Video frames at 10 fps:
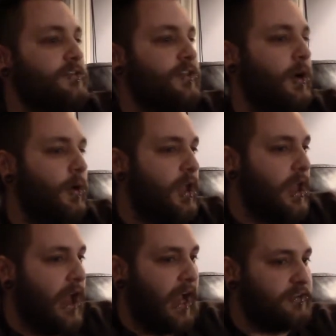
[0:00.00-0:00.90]
So
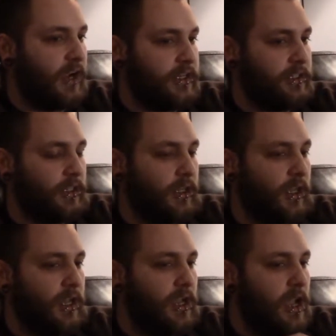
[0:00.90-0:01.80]
I tried to
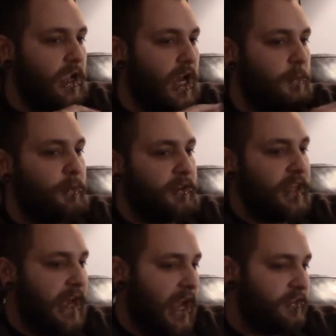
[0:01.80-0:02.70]
kind of put
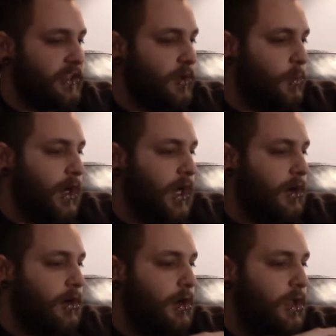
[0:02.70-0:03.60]
that out there
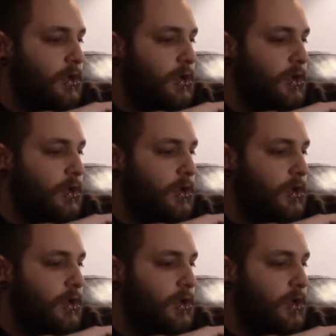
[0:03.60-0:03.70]
where